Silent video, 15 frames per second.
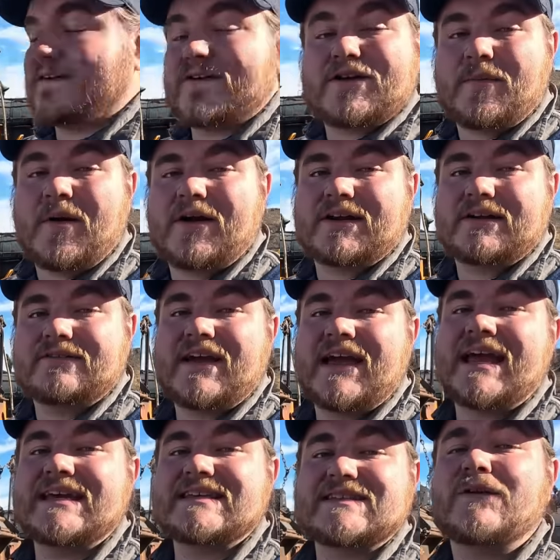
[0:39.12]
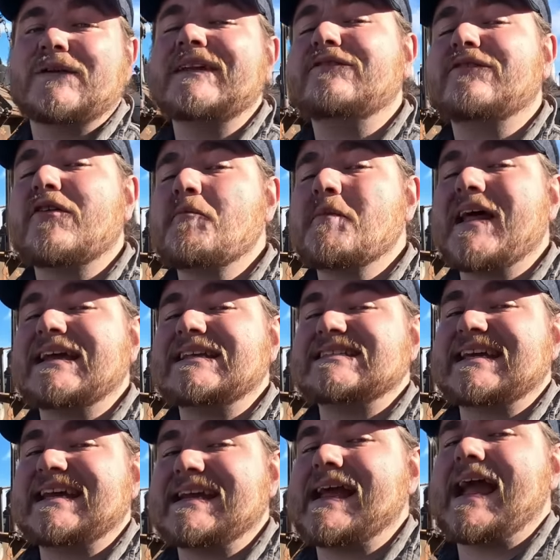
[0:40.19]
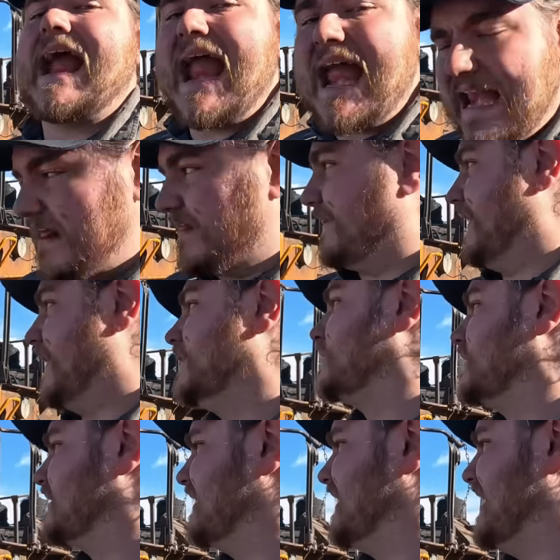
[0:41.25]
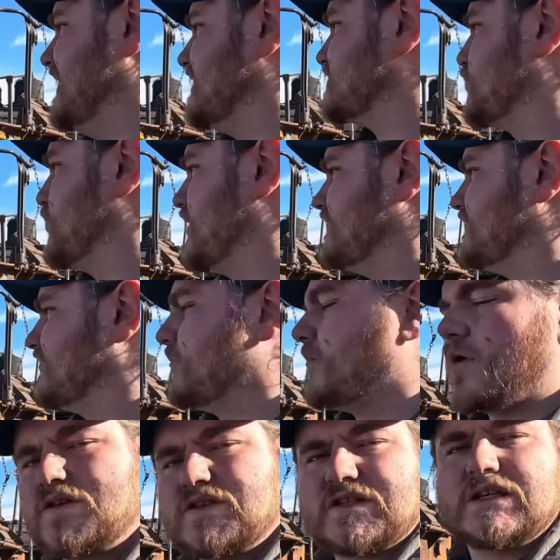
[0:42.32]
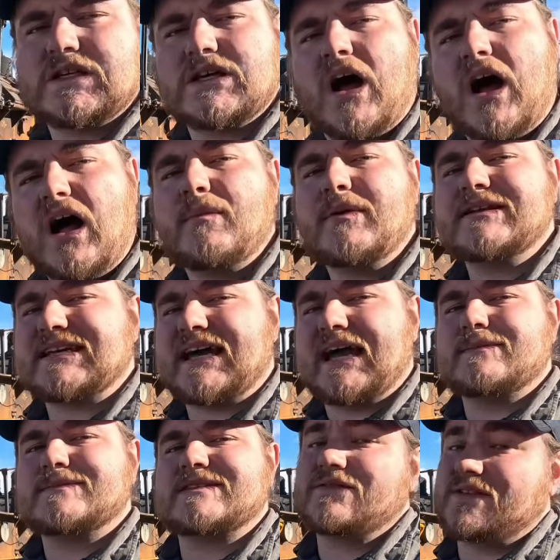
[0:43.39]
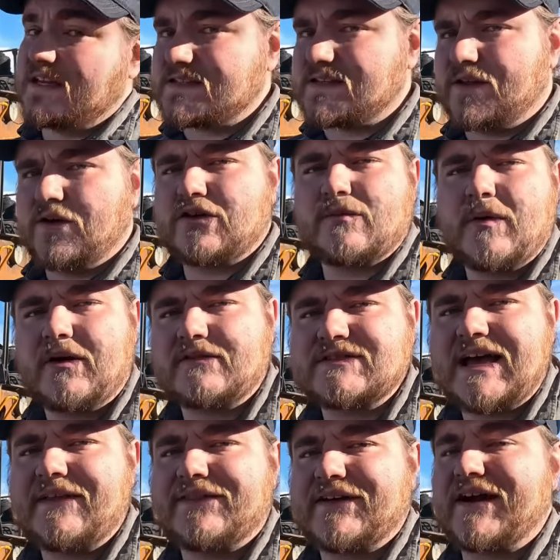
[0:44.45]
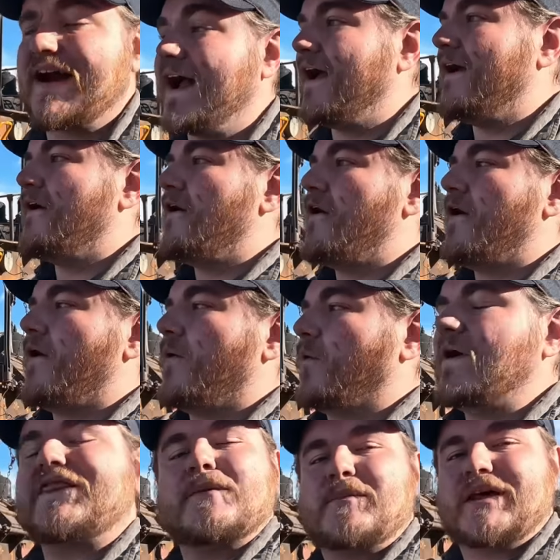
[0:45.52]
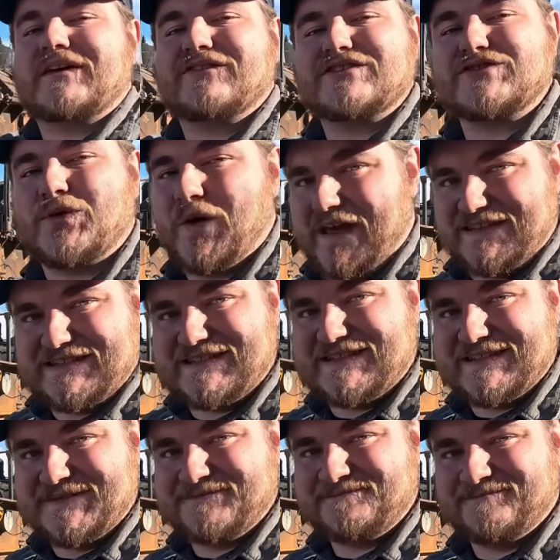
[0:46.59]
locomotive is only from 1980 though, and it's one of the most common types of diesel locomotives out there with a bit of a twist.